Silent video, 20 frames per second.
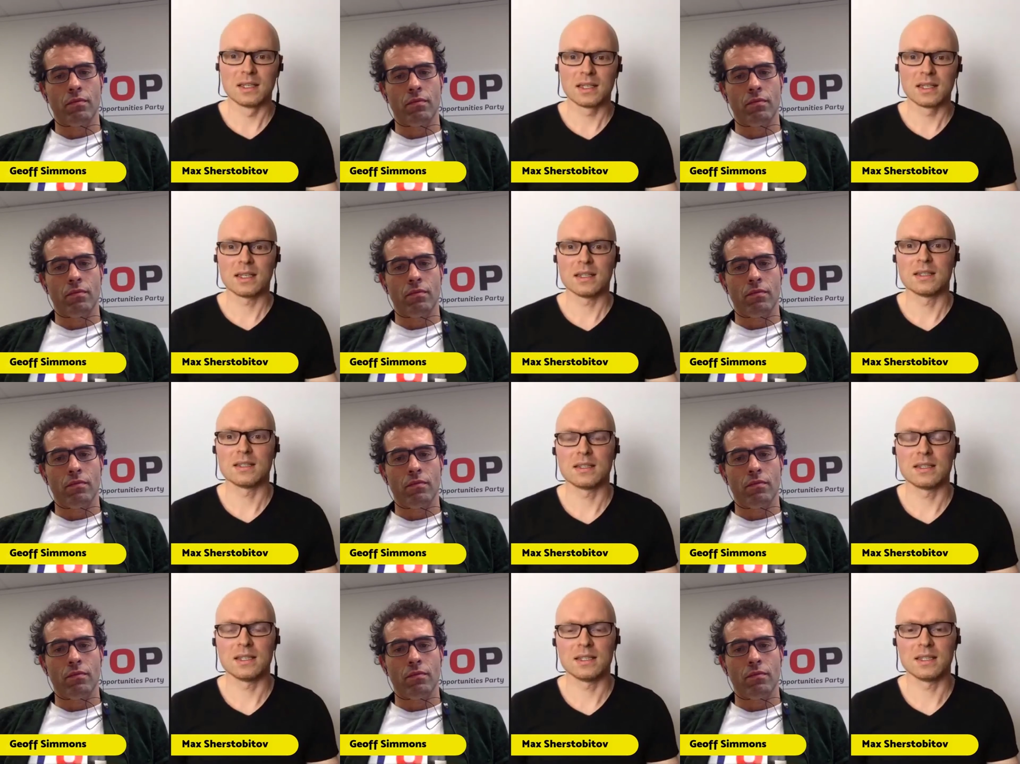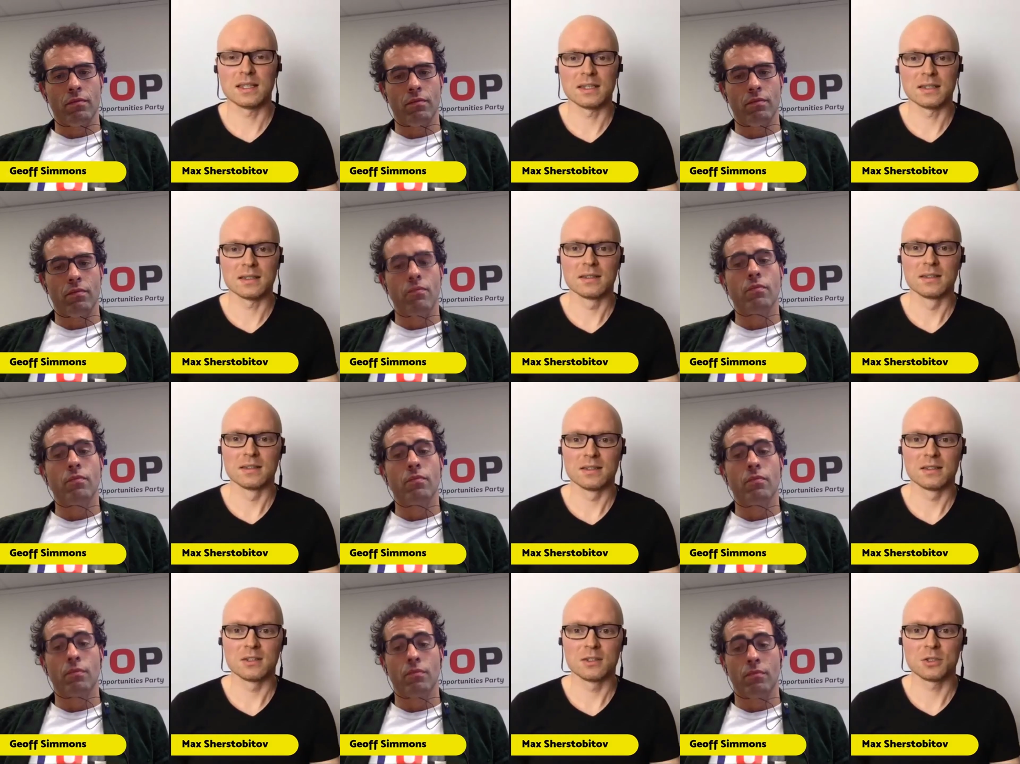Speaker 1: consider
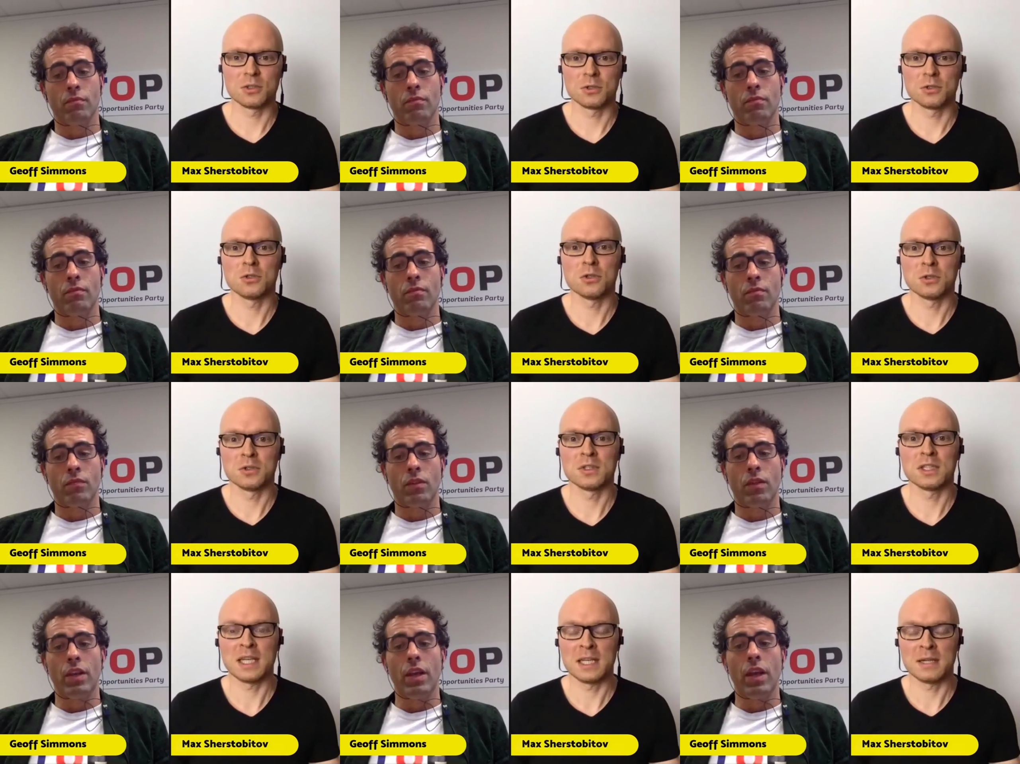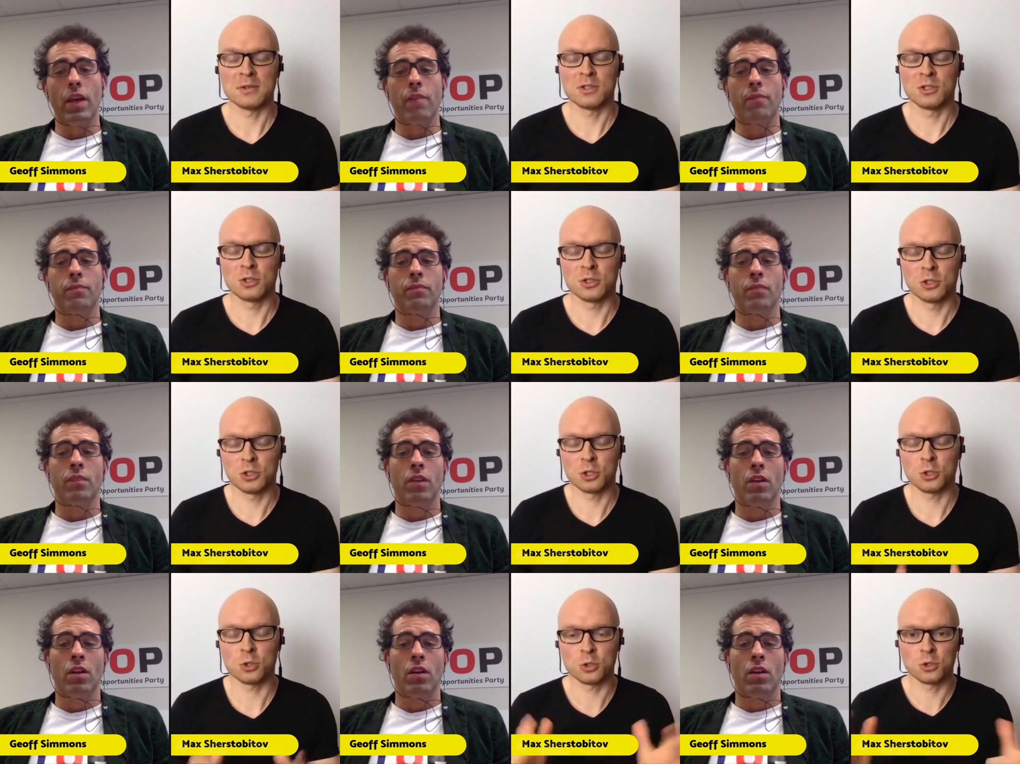short-term yeah.
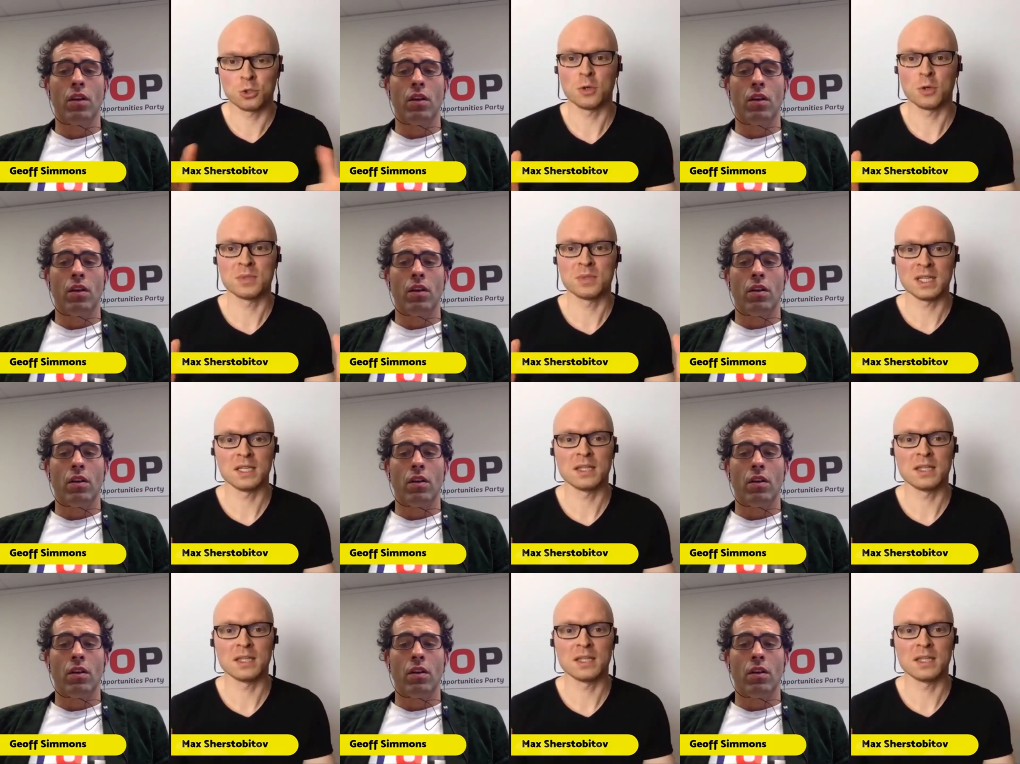short-term